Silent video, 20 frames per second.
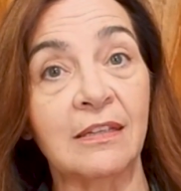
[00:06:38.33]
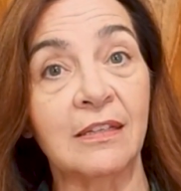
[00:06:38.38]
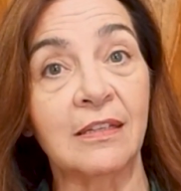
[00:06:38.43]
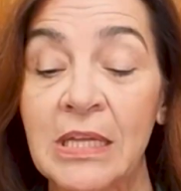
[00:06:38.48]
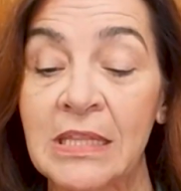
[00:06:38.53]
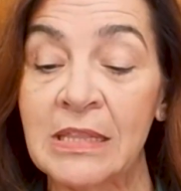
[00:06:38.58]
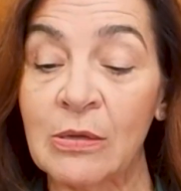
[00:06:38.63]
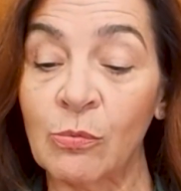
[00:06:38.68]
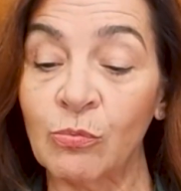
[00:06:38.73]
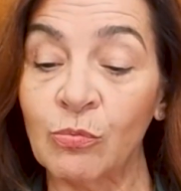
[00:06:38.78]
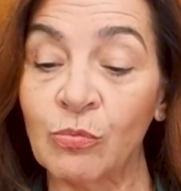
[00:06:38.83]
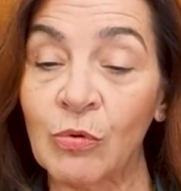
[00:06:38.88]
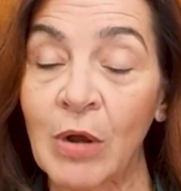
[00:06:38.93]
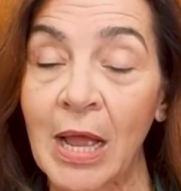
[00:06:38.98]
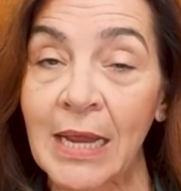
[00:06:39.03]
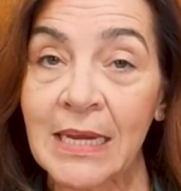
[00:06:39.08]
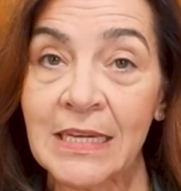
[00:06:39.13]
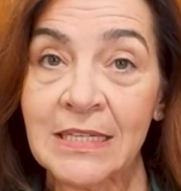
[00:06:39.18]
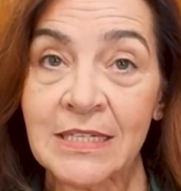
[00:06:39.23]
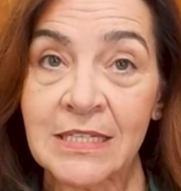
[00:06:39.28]
In the
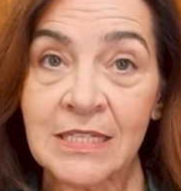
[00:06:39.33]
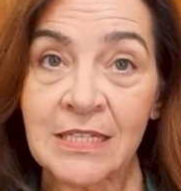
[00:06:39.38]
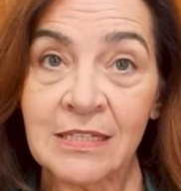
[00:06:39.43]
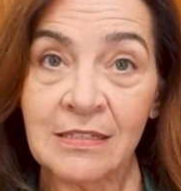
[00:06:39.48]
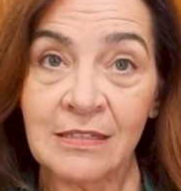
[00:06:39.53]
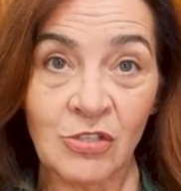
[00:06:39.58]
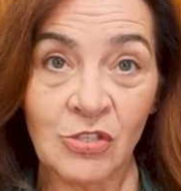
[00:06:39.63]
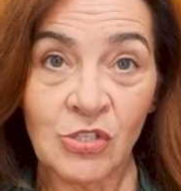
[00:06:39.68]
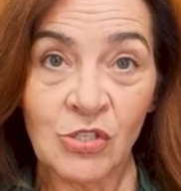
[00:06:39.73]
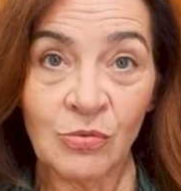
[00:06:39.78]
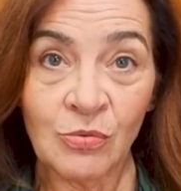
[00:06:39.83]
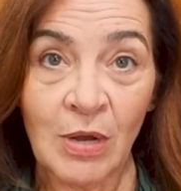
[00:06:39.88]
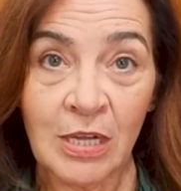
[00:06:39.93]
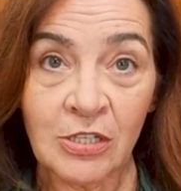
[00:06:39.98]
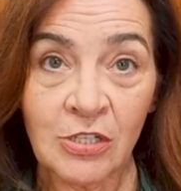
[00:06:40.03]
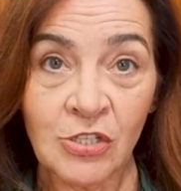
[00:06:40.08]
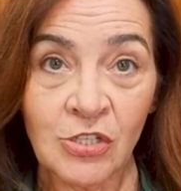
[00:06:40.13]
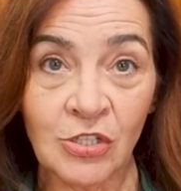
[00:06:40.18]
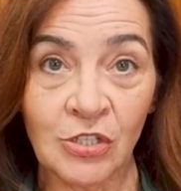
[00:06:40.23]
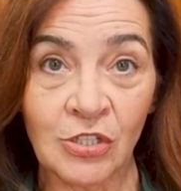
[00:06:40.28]
right
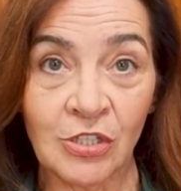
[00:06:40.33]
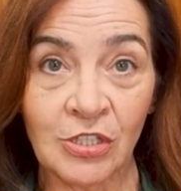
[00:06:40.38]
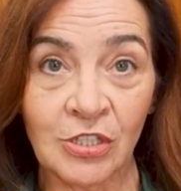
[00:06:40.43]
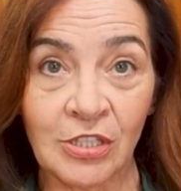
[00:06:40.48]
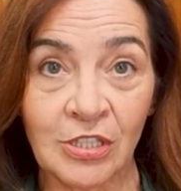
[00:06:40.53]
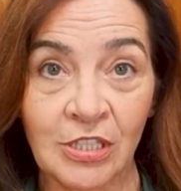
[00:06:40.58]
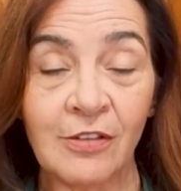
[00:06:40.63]
structure,